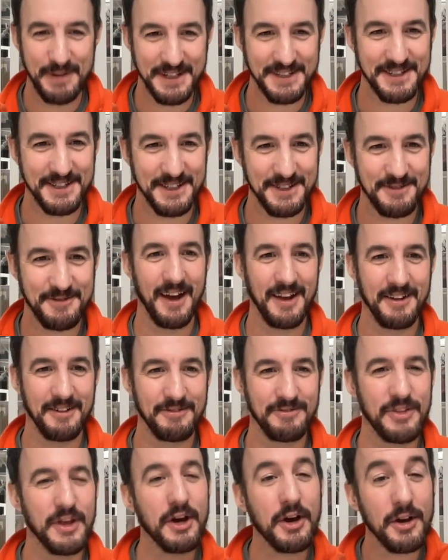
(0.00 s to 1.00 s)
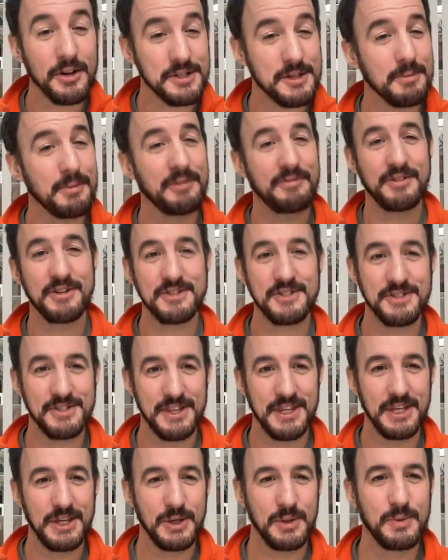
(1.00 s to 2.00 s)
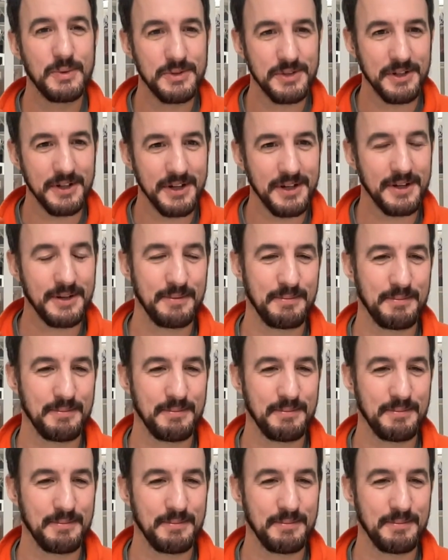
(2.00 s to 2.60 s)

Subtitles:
business, kind of the customer versus the user.